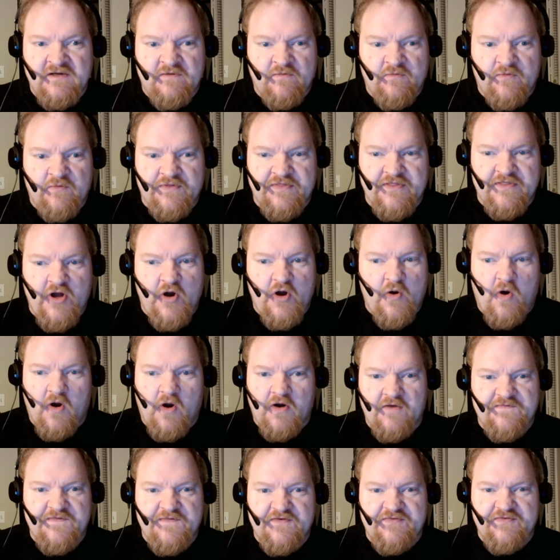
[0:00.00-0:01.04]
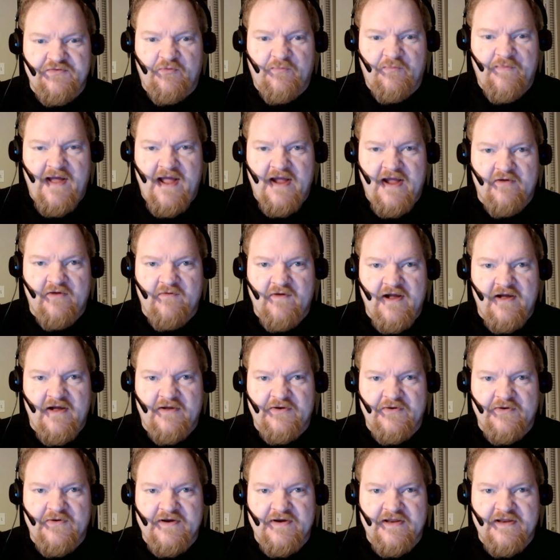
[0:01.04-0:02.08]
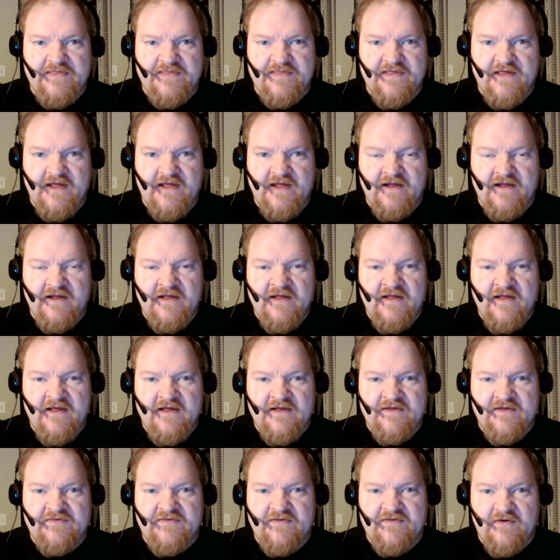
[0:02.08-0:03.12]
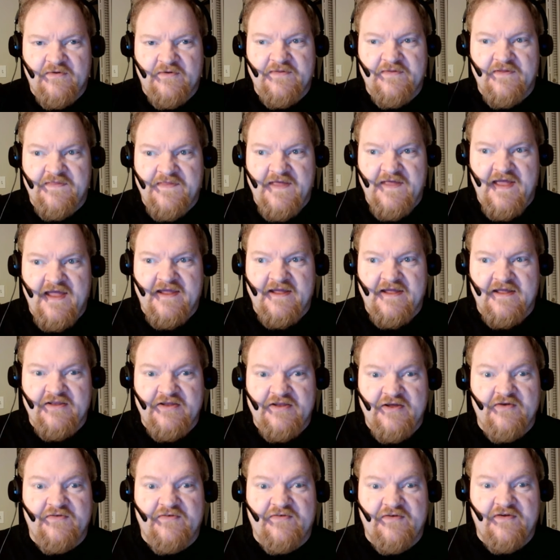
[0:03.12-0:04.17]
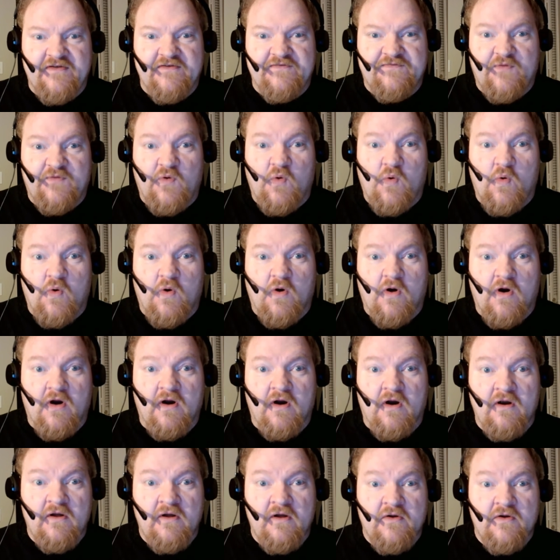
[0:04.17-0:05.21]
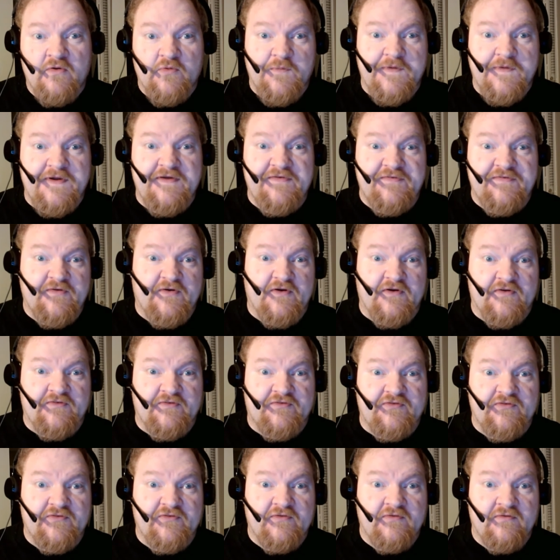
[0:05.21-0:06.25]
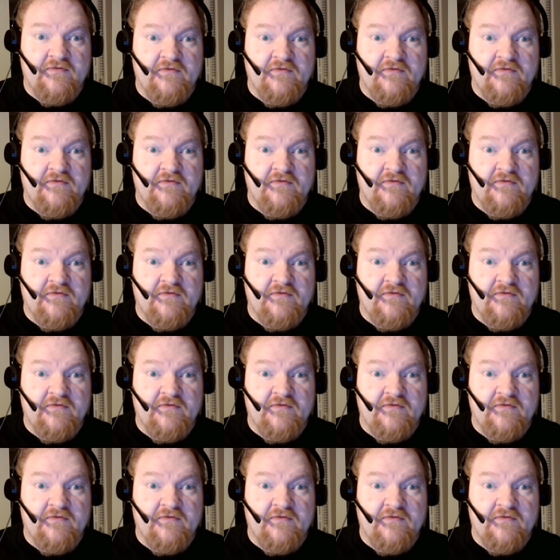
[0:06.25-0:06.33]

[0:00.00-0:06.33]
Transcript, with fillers: with no artificial background or anything, so that they could use it for research.